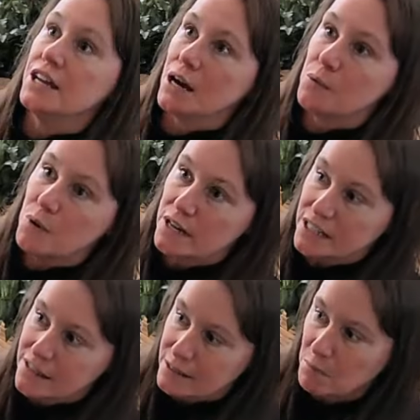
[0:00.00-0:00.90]
I
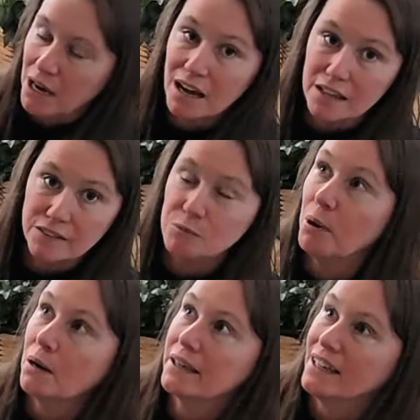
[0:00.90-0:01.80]
wanted some height. You
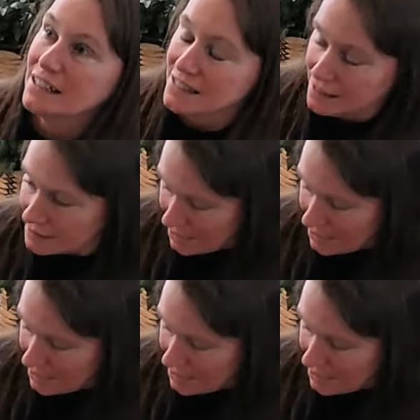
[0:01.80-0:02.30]
probably can't see the